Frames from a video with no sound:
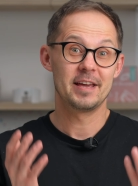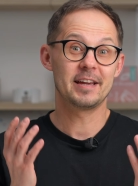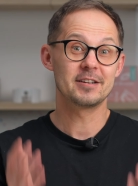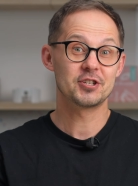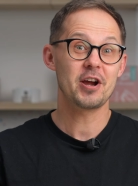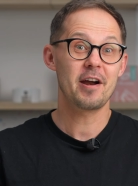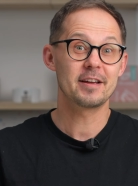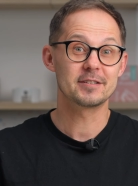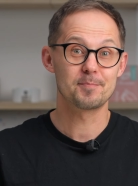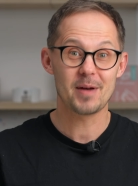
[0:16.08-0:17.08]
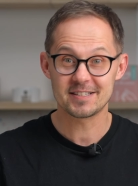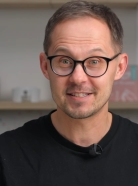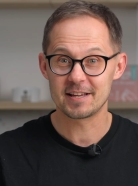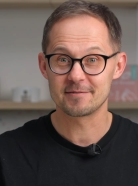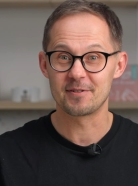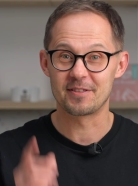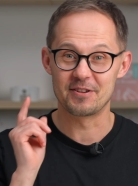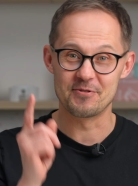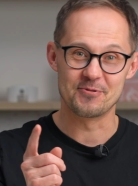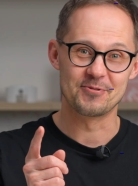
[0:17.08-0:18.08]
he can share his best tips with
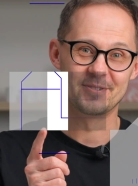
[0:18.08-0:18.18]
you.